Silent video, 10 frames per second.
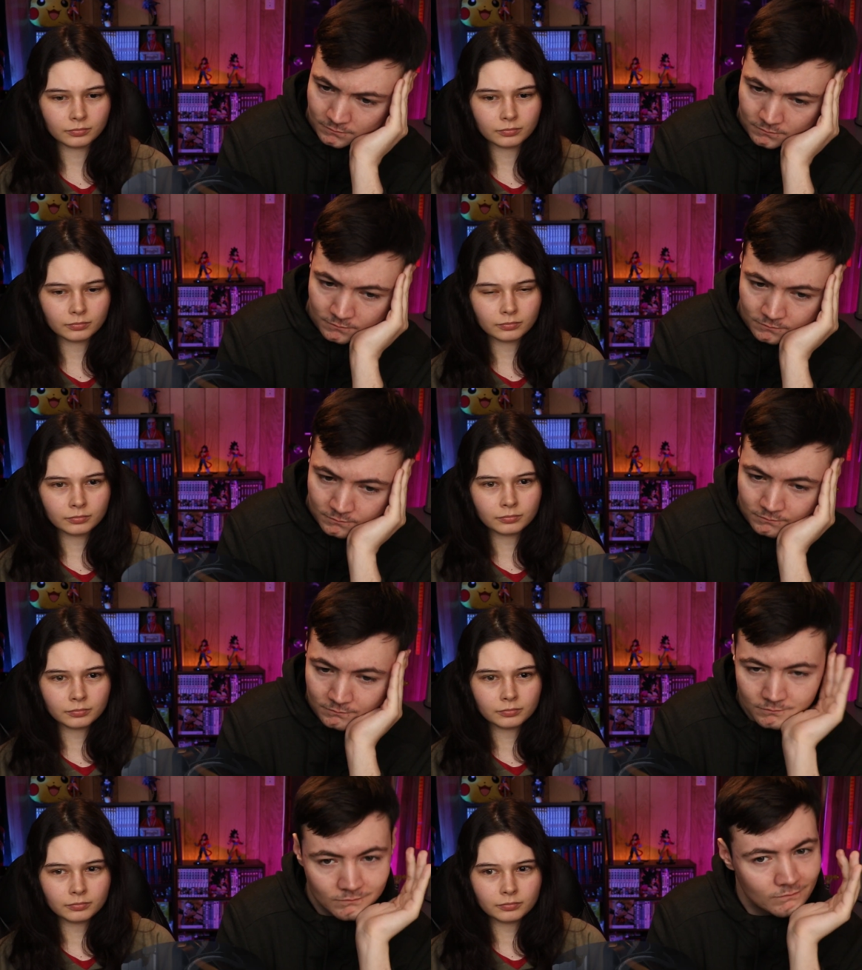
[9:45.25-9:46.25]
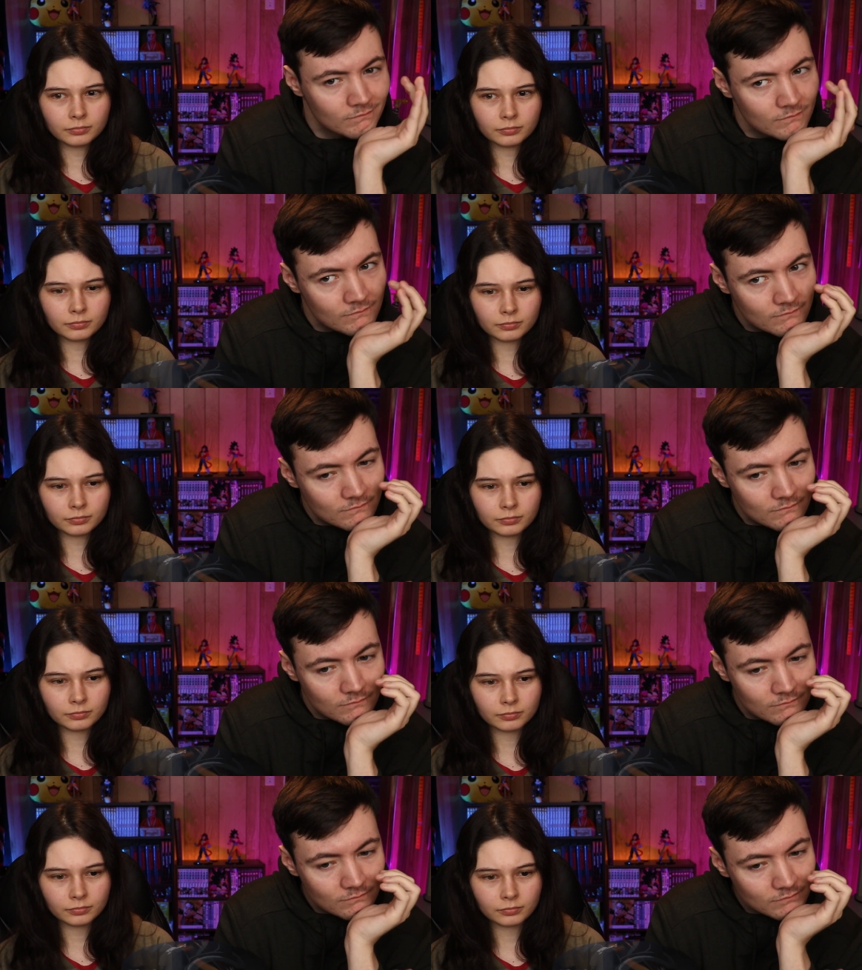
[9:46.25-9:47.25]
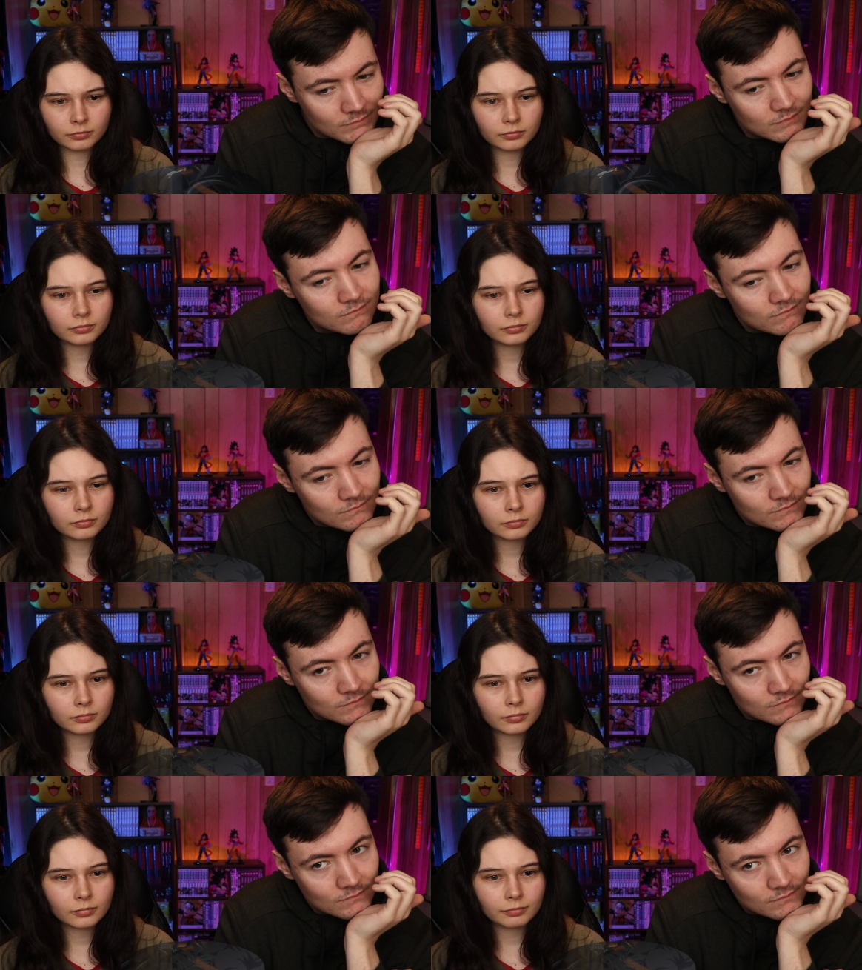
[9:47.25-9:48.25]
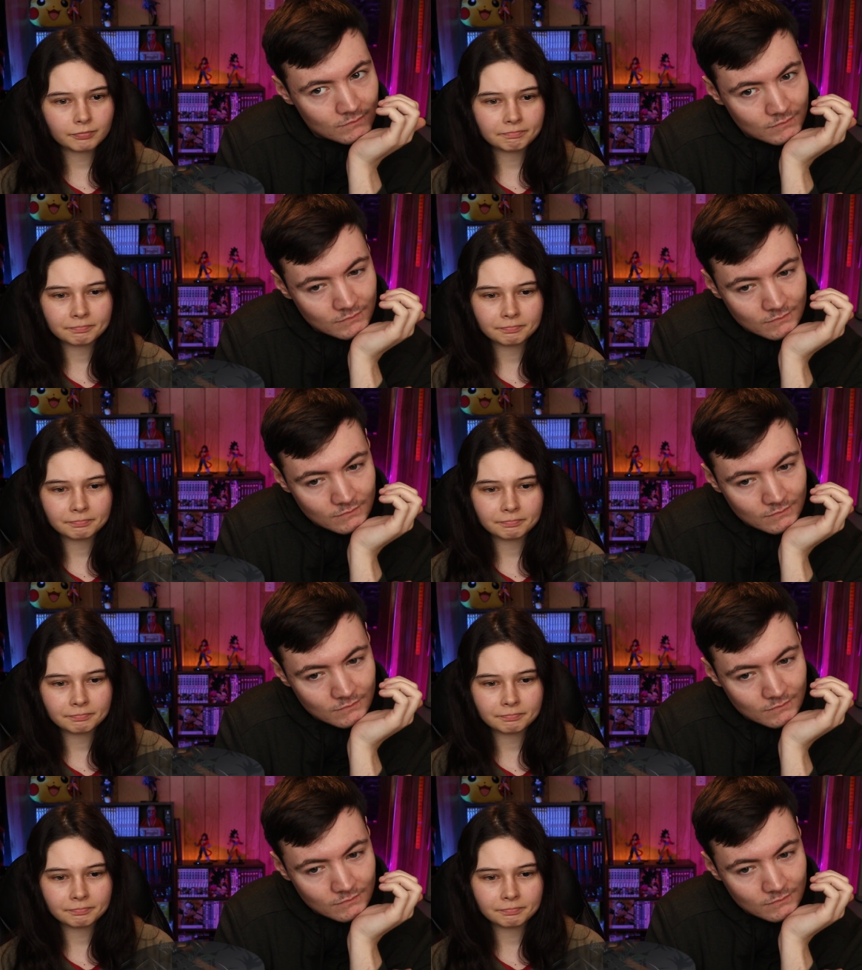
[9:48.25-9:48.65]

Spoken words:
[no speech]